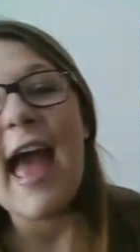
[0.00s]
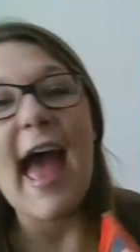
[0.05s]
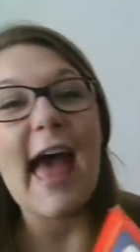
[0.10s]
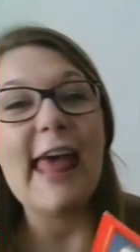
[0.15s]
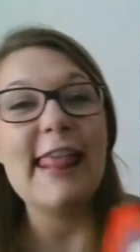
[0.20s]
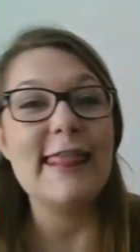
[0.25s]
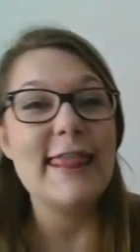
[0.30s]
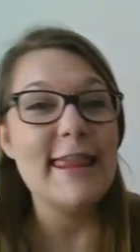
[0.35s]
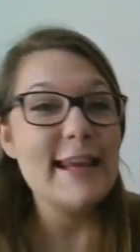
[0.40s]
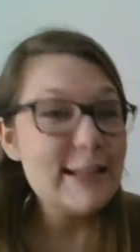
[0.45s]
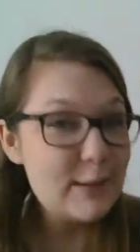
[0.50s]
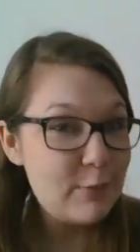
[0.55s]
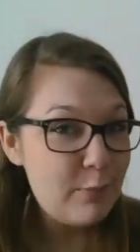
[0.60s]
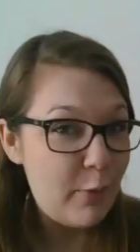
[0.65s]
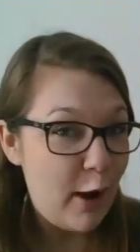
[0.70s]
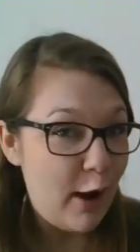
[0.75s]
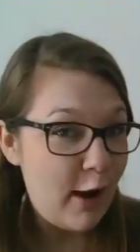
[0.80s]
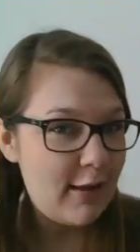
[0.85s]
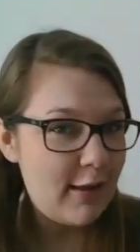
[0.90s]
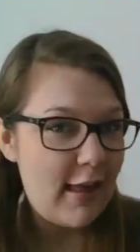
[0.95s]
And this
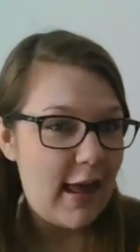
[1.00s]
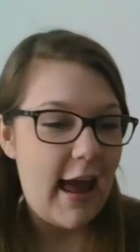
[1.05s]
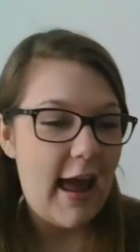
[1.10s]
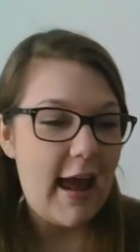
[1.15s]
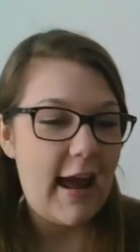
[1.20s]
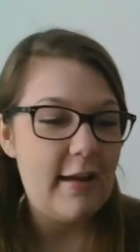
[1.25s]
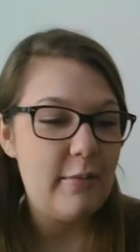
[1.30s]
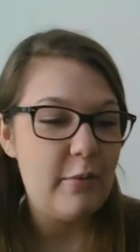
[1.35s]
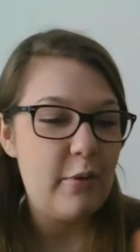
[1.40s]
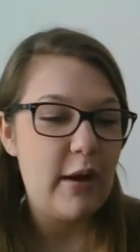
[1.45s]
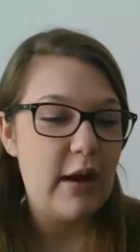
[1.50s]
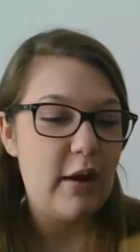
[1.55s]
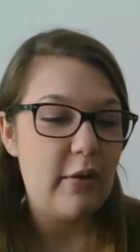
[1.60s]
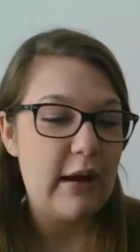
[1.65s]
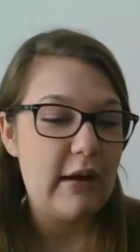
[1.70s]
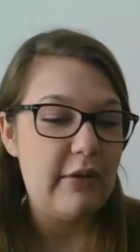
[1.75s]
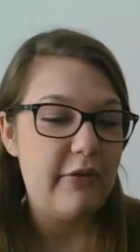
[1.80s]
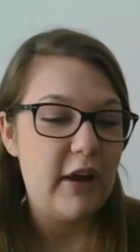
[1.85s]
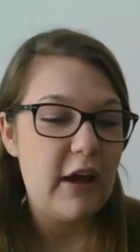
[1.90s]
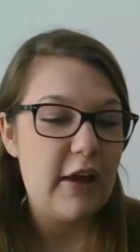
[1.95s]
book that I am going to
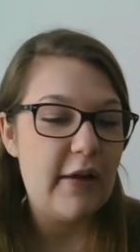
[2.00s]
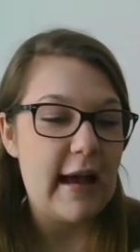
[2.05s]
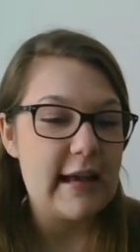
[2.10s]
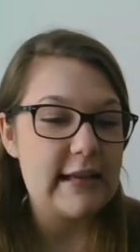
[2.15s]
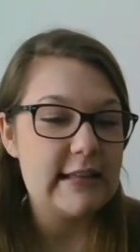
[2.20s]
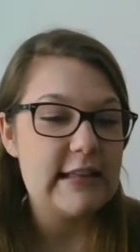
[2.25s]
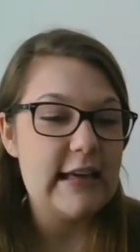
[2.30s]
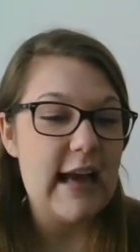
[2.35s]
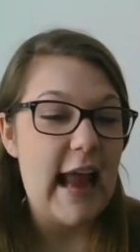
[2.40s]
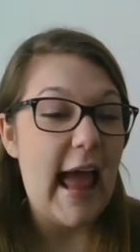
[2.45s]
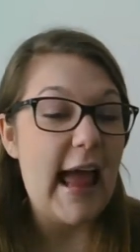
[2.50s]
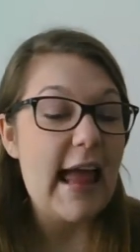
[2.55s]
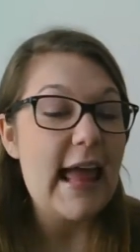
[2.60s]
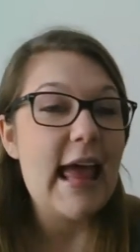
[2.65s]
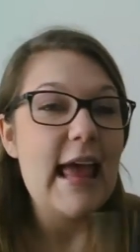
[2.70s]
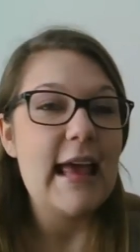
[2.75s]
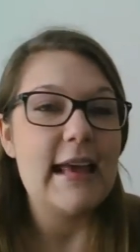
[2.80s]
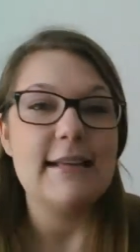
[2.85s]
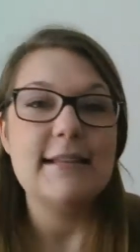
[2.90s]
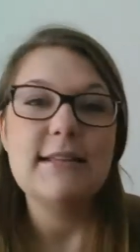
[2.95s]
read for you guys today
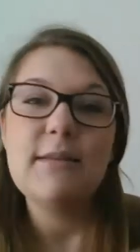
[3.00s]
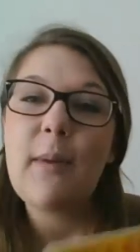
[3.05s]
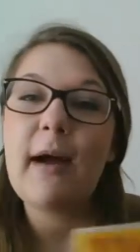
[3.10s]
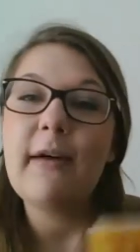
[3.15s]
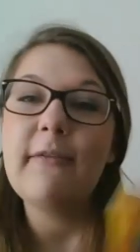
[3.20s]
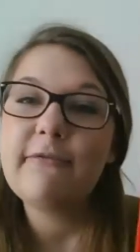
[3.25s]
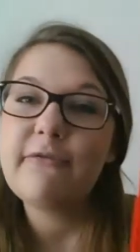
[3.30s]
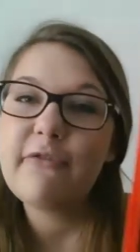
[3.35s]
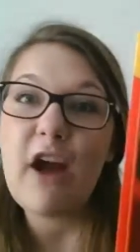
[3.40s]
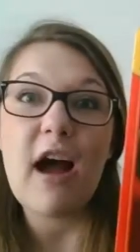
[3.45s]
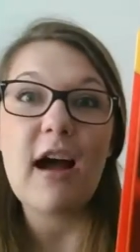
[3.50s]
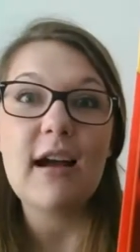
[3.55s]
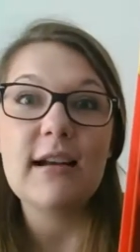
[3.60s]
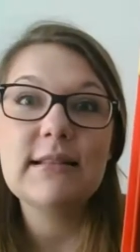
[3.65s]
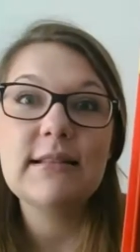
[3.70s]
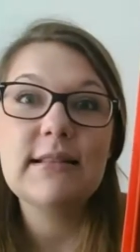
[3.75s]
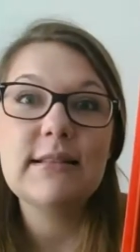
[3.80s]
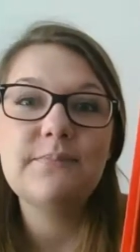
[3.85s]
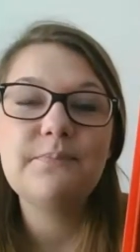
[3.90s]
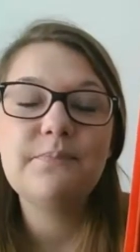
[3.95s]
is about
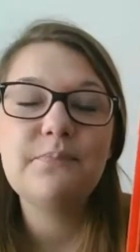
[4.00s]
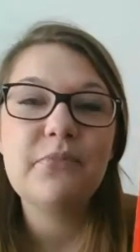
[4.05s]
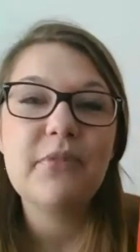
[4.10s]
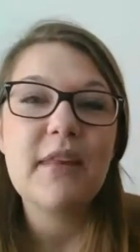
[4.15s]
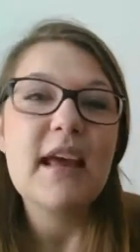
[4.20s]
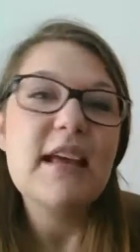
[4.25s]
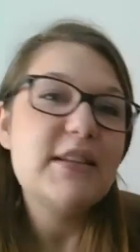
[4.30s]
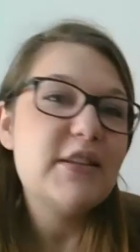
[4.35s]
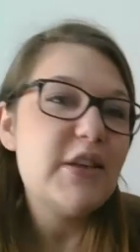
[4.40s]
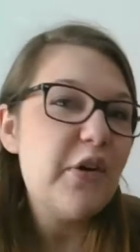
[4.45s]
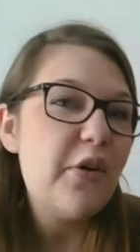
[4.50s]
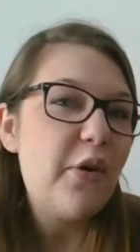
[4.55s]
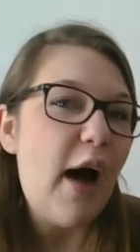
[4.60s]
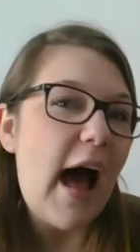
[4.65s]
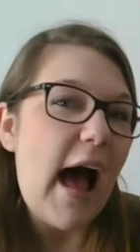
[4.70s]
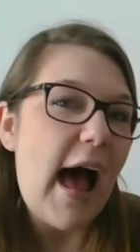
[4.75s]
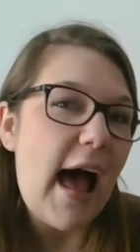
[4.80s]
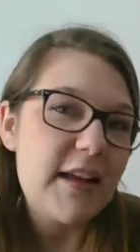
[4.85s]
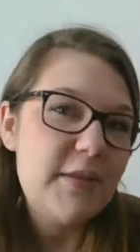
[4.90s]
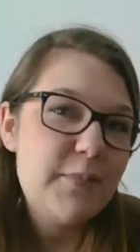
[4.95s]
frogs. So
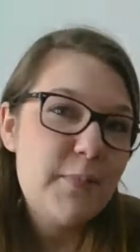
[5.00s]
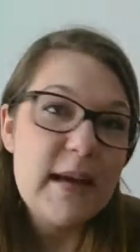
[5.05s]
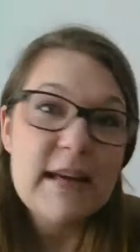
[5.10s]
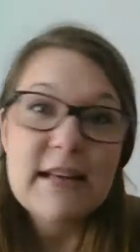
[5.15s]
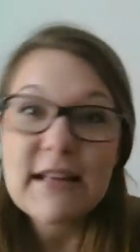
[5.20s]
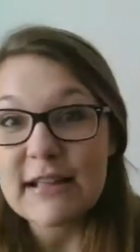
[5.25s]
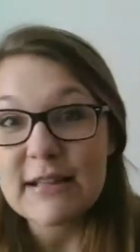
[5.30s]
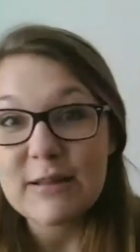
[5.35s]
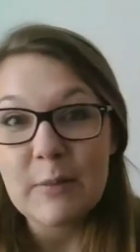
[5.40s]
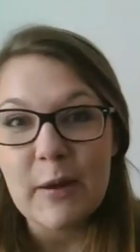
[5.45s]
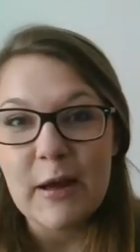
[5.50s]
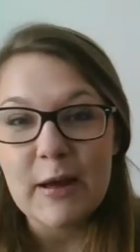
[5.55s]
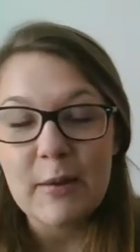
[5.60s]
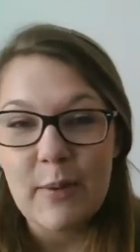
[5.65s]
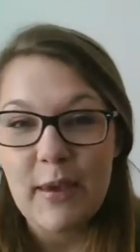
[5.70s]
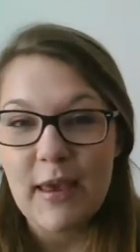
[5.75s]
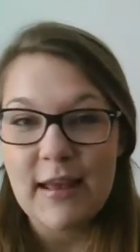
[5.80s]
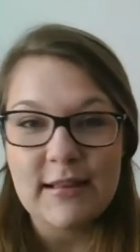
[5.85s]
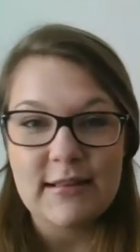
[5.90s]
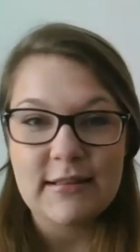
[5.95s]
I picked this book
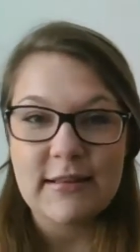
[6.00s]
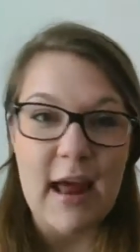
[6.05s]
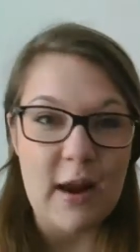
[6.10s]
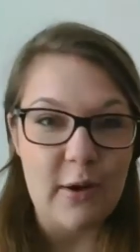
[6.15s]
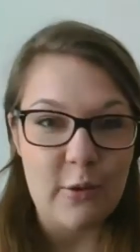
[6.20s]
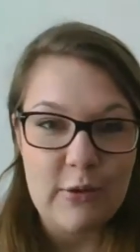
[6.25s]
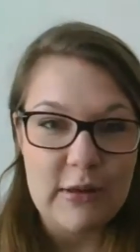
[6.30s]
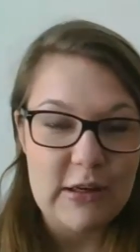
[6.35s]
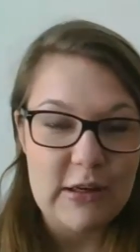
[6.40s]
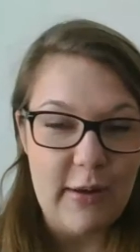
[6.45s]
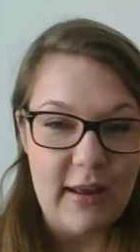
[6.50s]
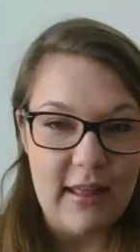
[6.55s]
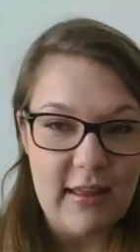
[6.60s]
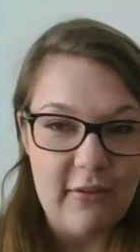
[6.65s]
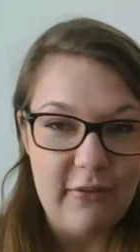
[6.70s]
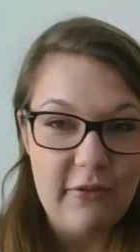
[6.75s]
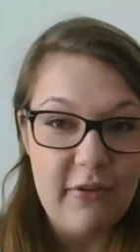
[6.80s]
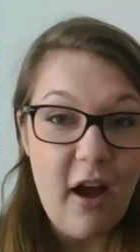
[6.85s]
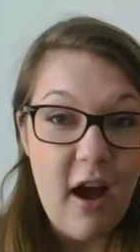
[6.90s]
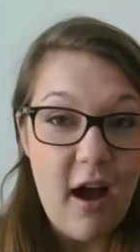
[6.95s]
because not only do I
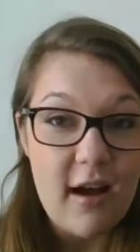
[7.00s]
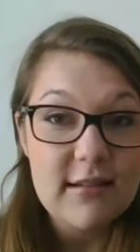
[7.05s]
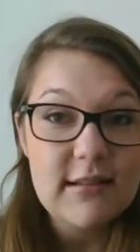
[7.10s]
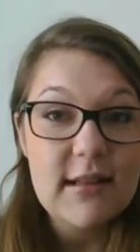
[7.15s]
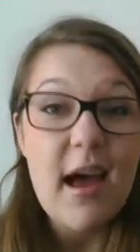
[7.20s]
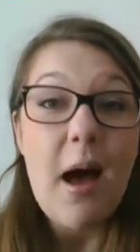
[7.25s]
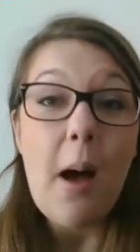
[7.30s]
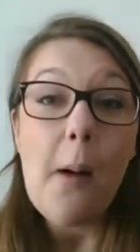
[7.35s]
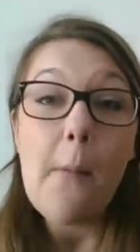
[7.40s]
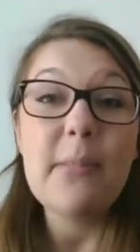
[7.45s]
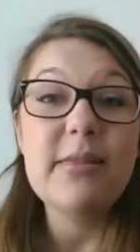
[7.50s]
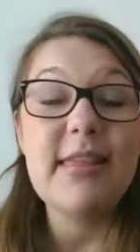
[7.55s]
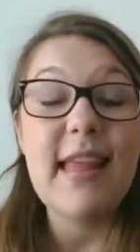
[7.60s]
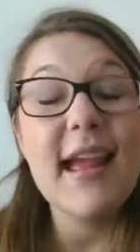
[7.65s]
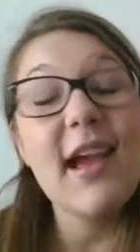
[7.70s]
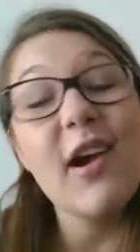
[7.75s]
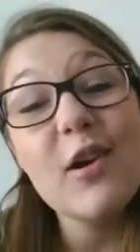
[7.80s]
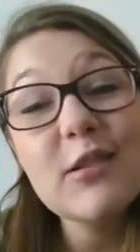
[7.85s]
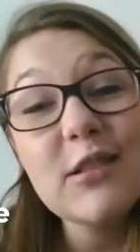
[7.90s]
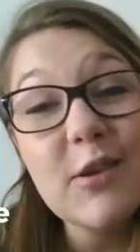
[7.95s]
love frogs, but
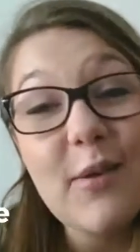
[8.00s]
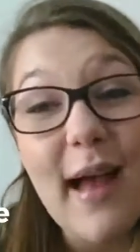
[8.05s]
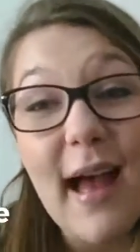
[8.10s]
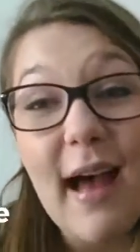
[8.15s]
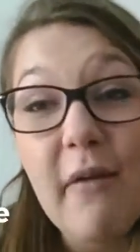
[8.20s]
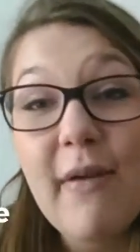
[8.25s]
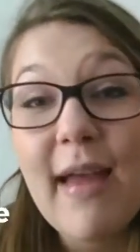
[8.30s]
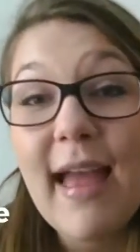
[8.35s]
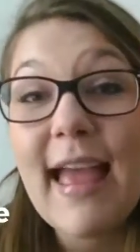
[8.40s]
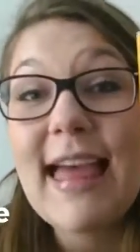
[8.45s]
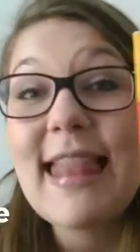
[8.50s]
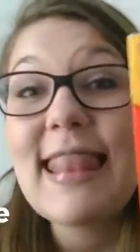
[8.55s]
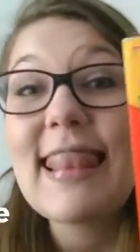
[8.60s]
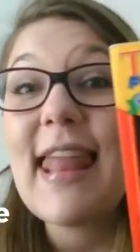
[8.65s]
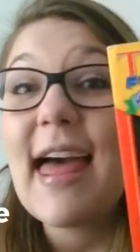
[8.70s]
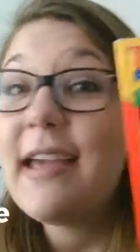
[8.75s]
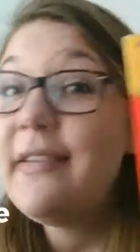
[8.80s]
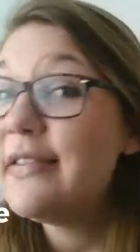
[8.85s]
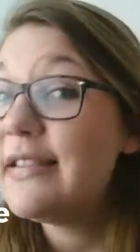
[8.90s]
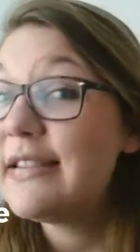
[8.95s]
they also have a
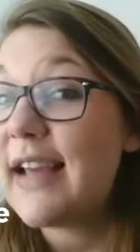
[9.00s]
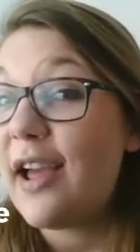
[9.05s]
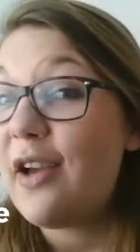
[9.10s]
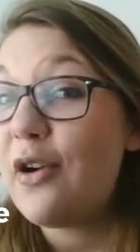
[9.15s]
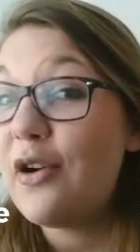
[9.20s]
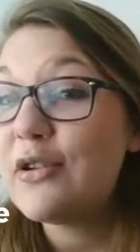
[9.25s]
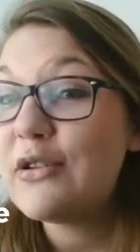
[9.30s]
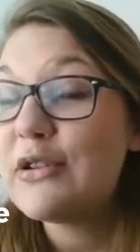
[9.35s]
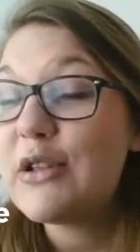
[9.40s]
life cycle.